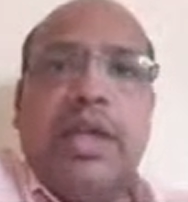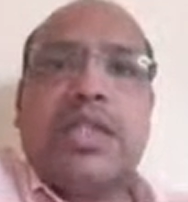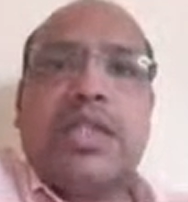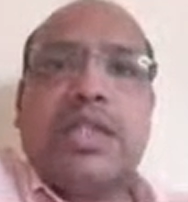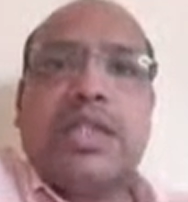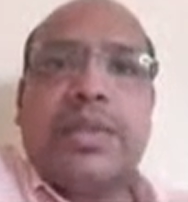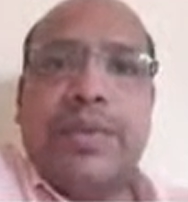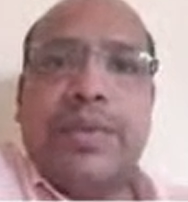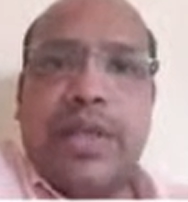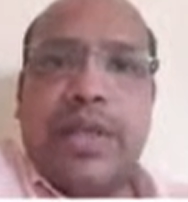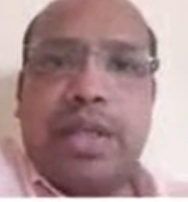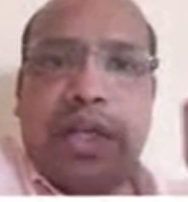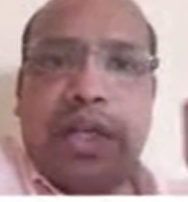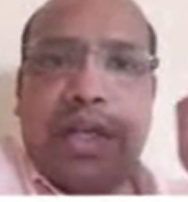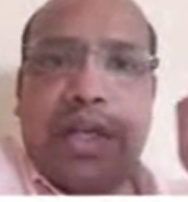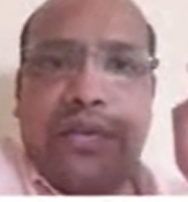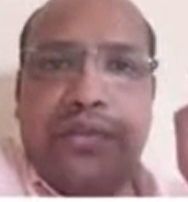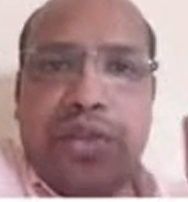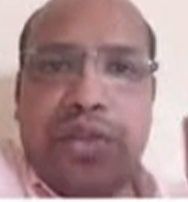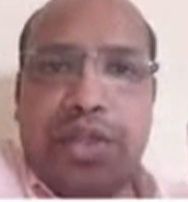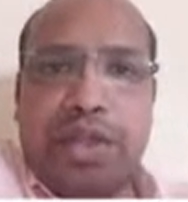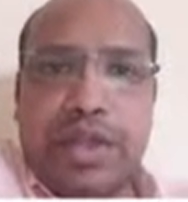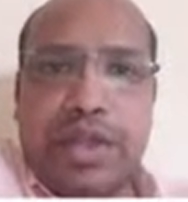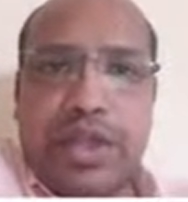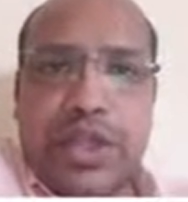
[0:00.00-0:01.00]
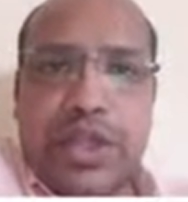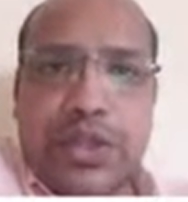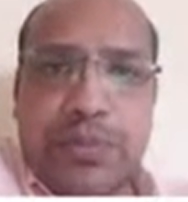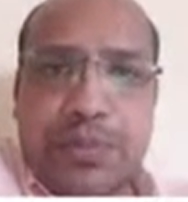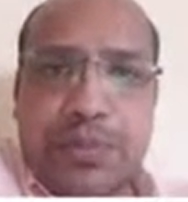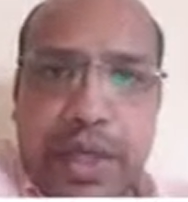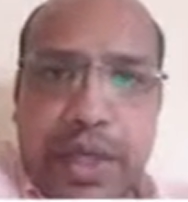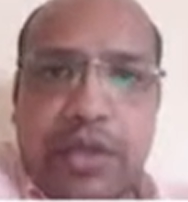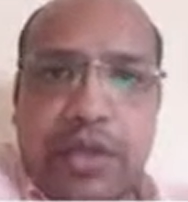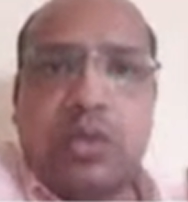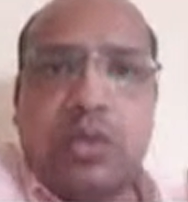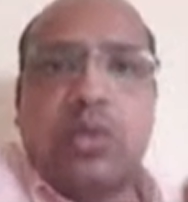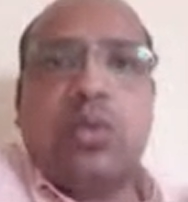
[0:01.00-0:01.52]
Similarly, with
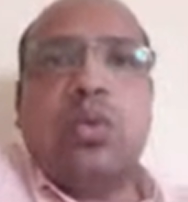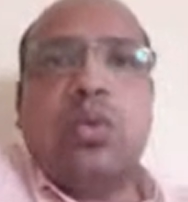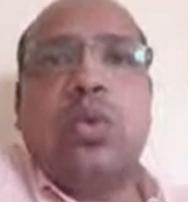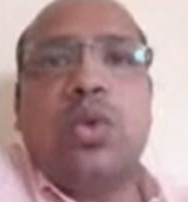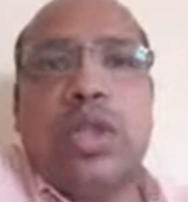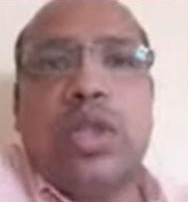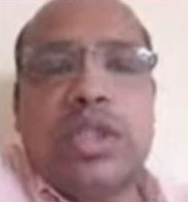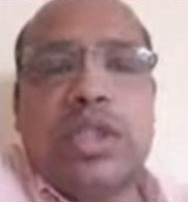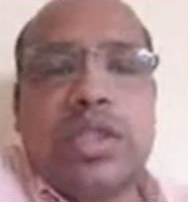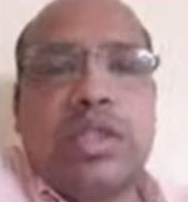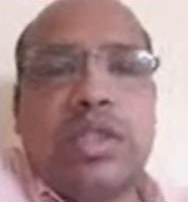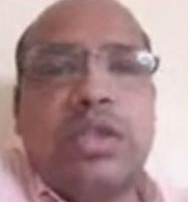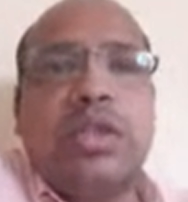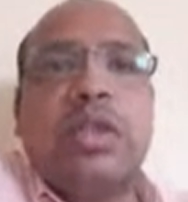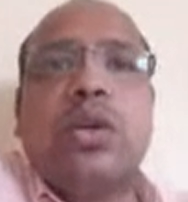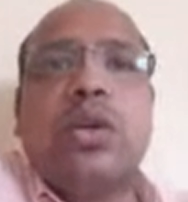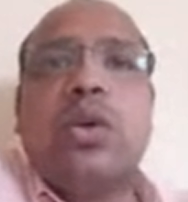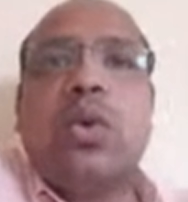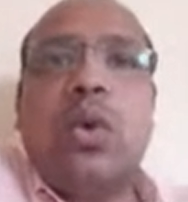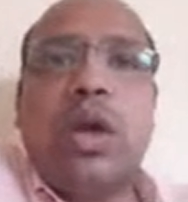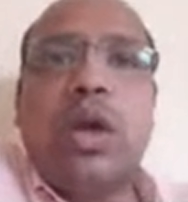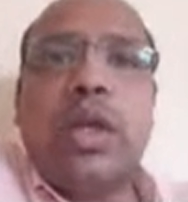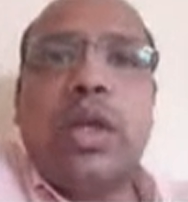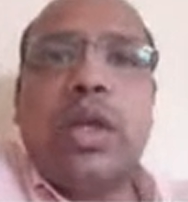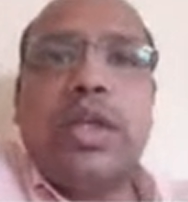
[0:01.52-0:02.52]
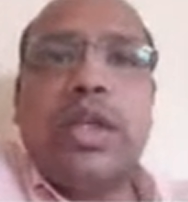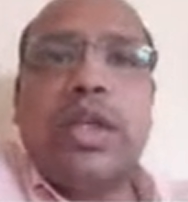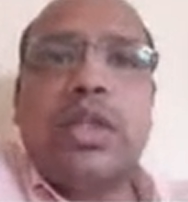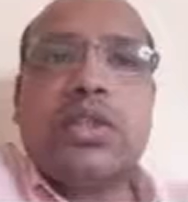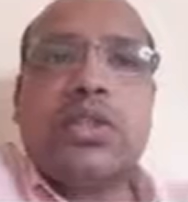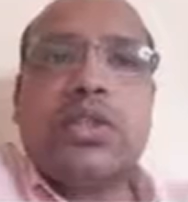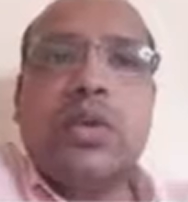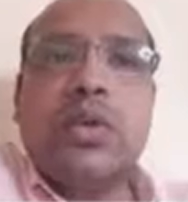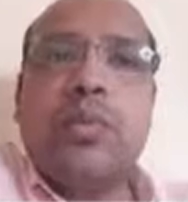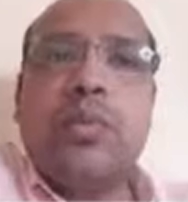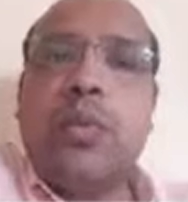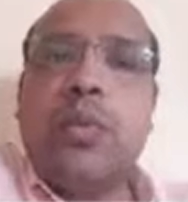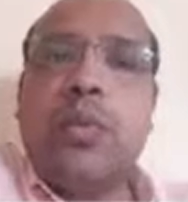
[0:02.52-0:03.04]
respect to origin,
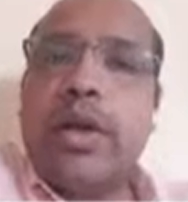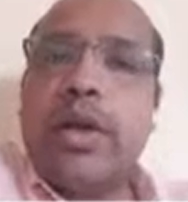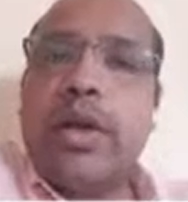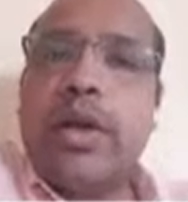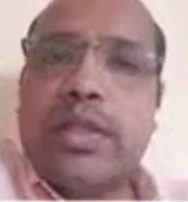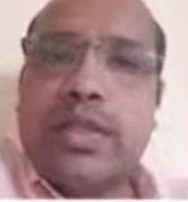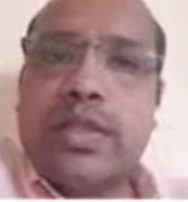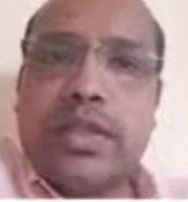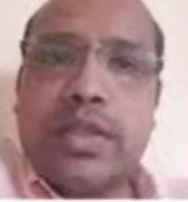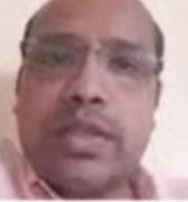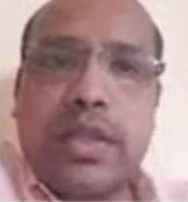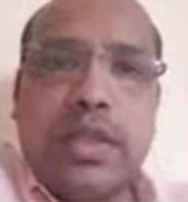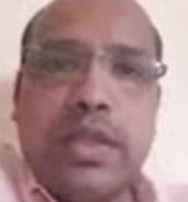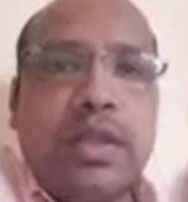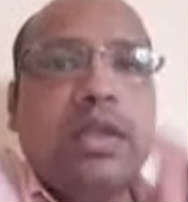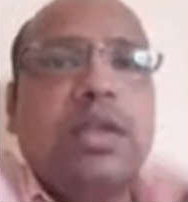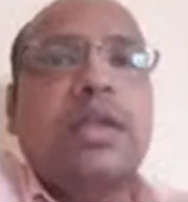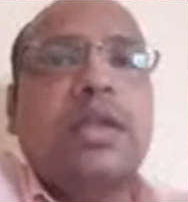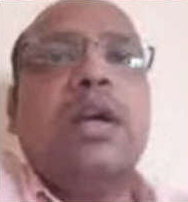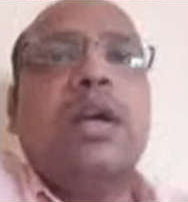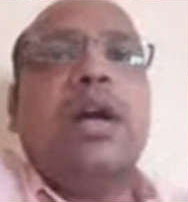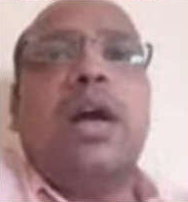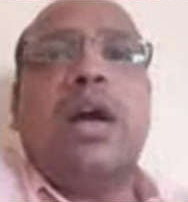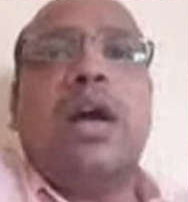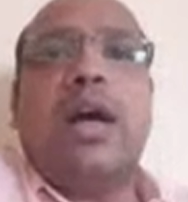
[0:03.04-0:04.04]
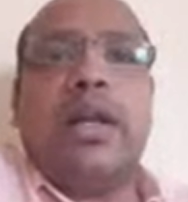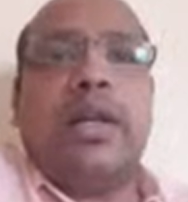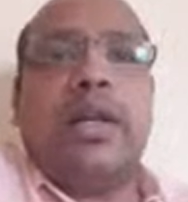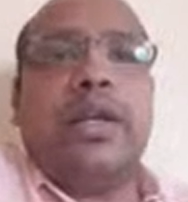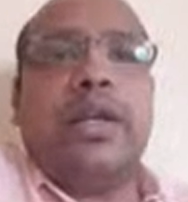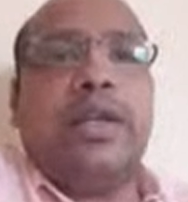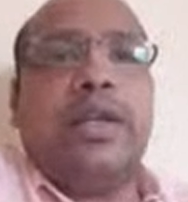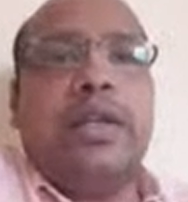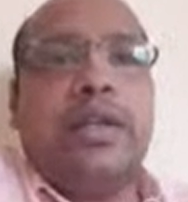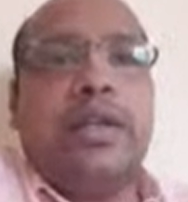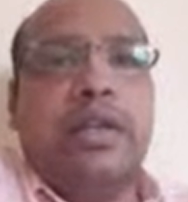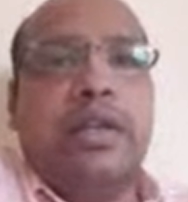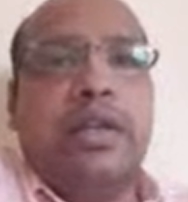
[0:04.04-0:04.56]
coordinates of point C are
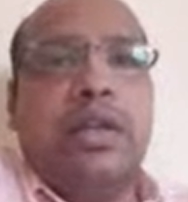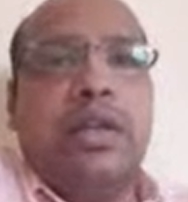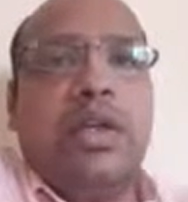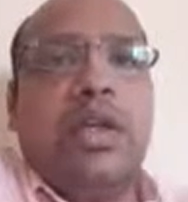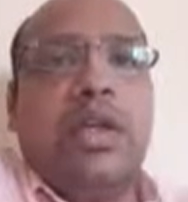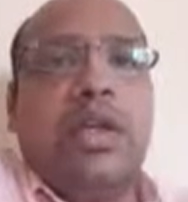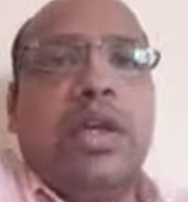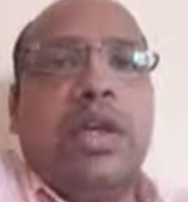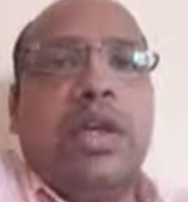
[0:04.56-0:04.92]
written.